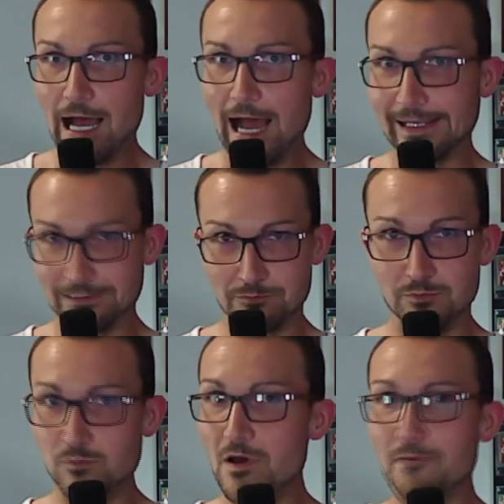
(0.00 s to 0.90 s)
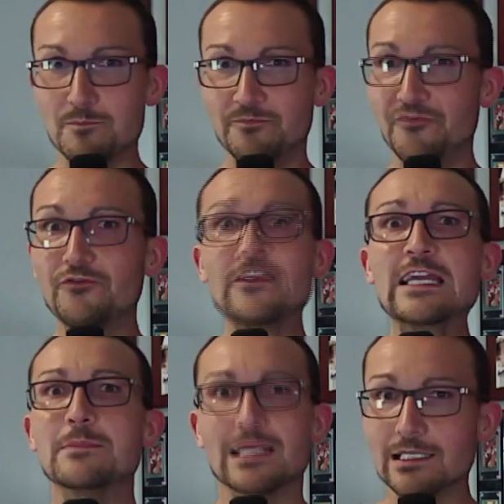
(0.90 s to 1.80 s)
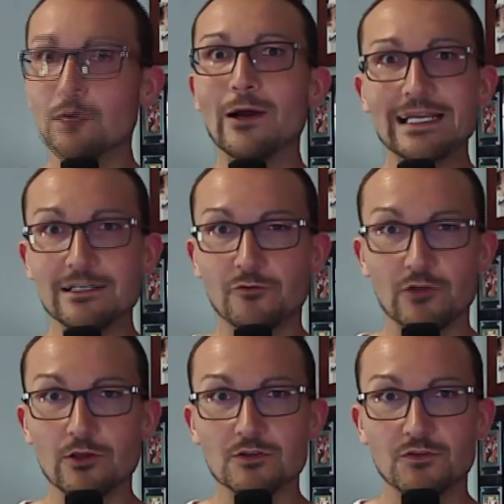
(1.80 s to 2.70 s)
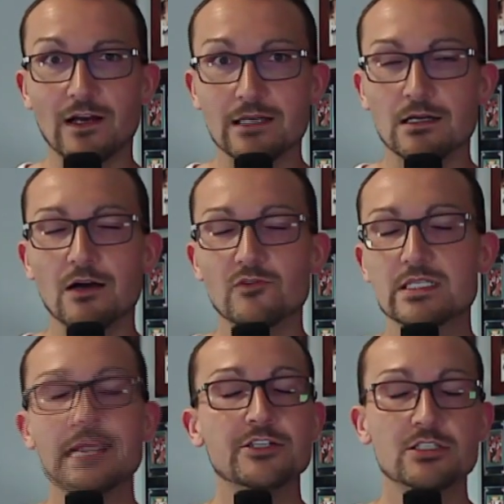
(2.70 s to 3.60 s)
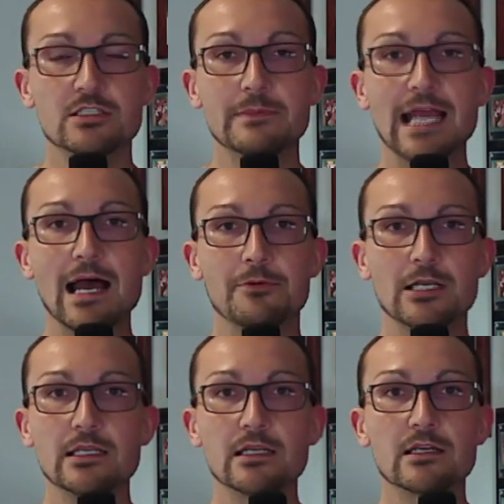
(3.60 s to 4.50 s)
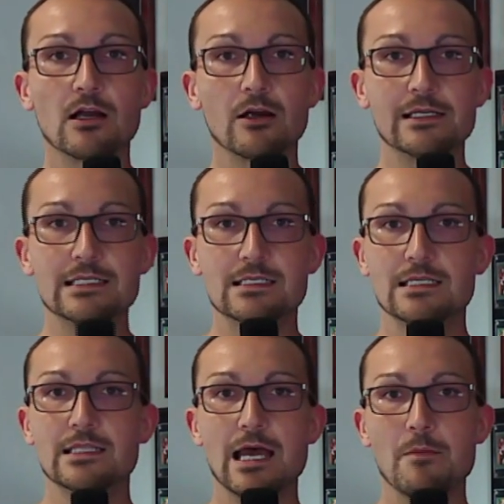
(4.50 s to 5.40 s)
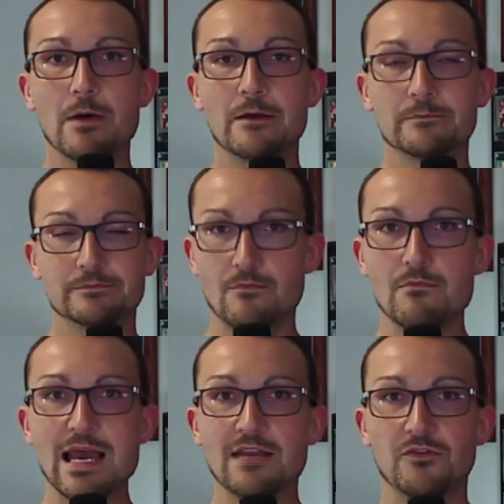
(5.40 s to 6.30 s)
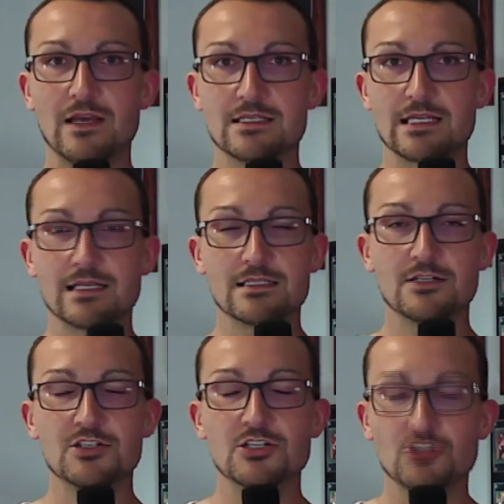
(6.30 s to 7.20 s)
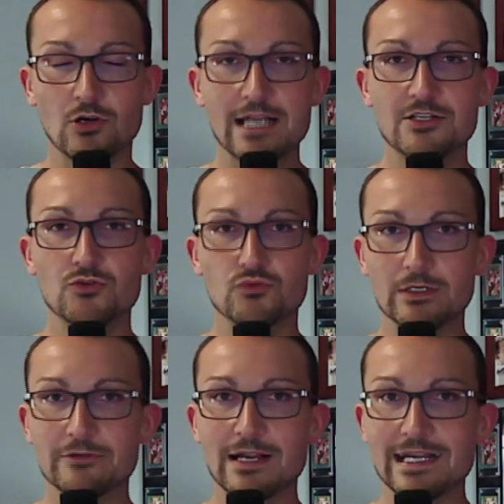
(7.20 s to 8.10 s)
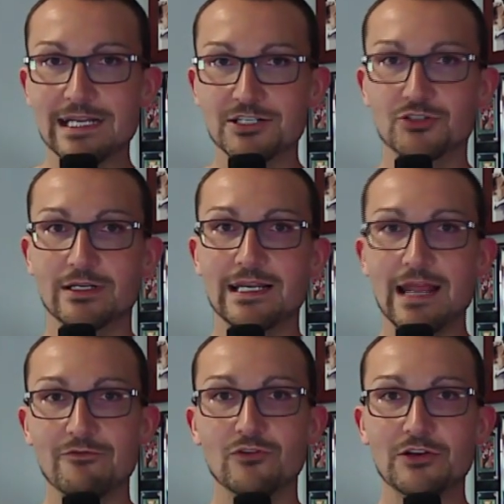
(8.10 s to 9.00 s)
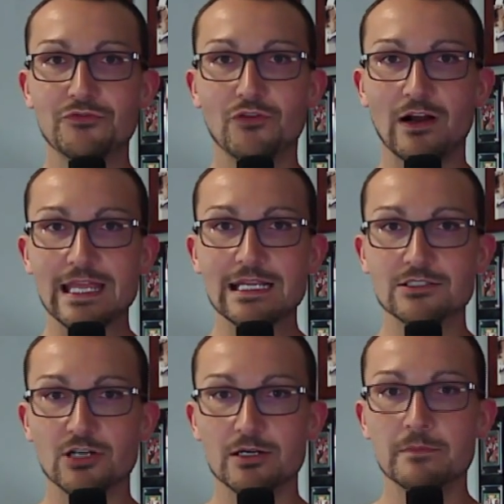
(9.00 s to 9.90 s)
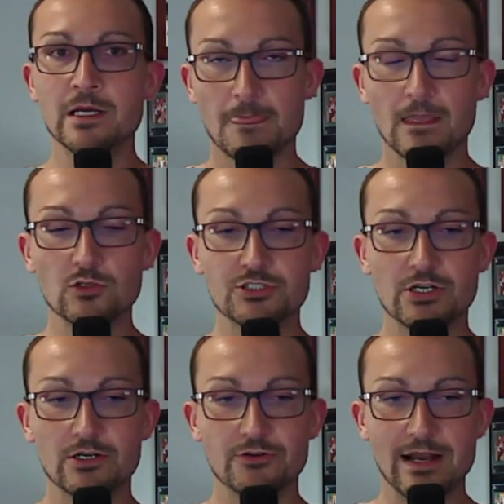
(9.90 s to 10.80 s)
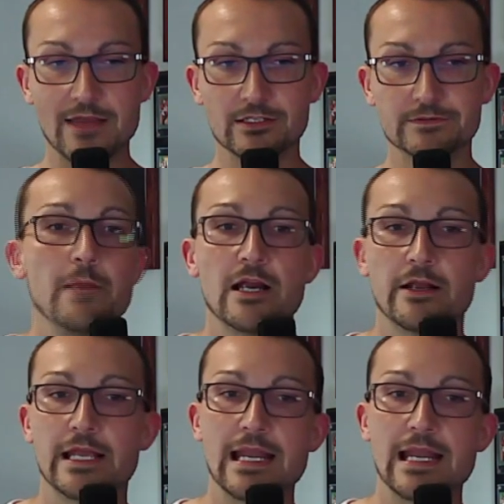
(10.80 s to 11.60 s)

I'm vehemently waiting for those fucking conversations to be happening. You can already see them manifesting because they're just trying to rewrite history at every fucking term. Or turn, rather. American